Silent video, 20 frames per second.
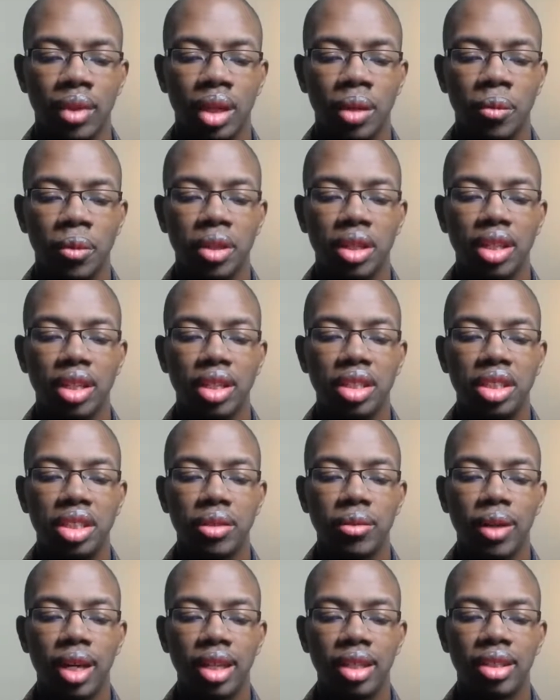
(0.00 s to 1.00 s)
And we're going
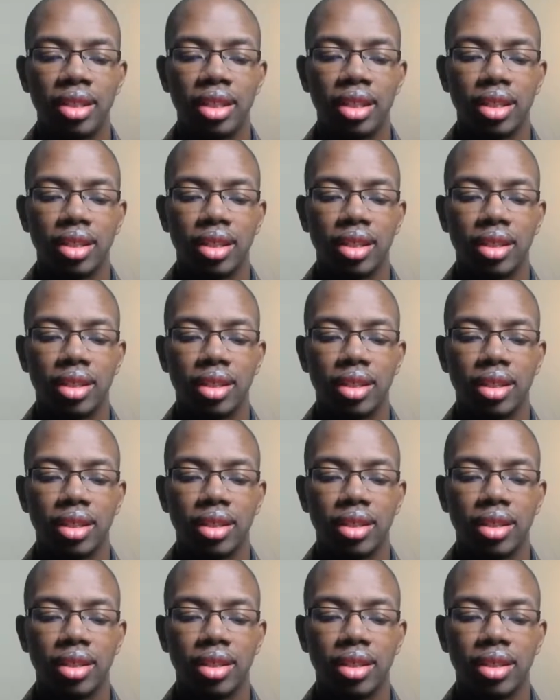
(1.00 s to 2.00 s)
to direct it
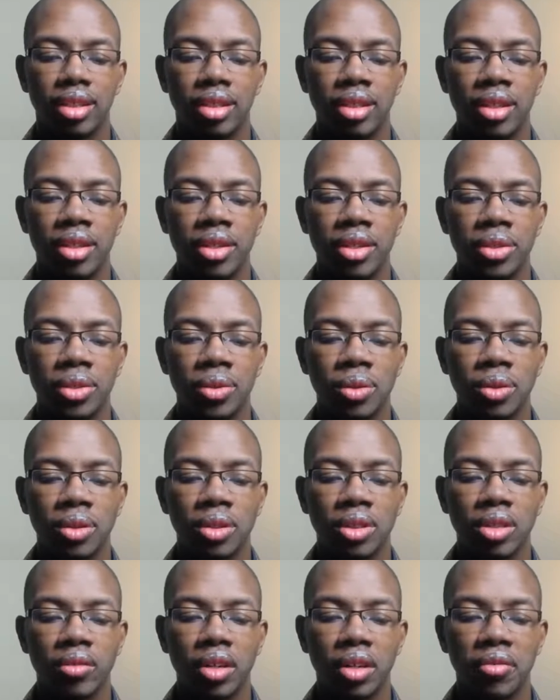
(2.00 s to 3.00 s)
to the
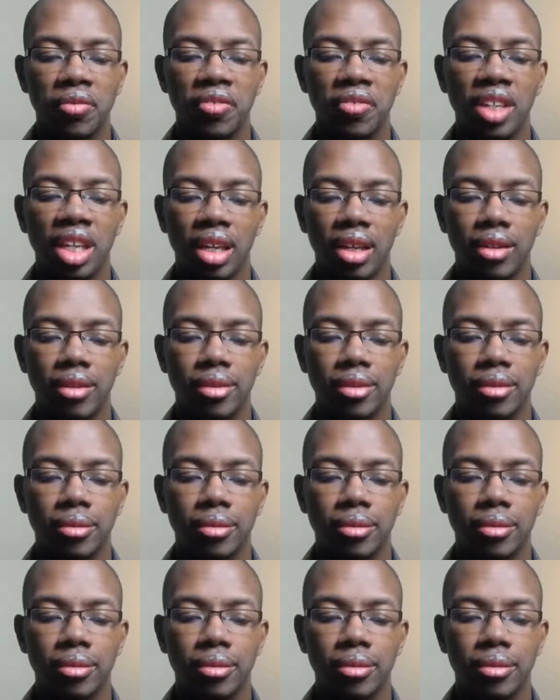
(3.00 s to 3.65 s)
soles of our feet.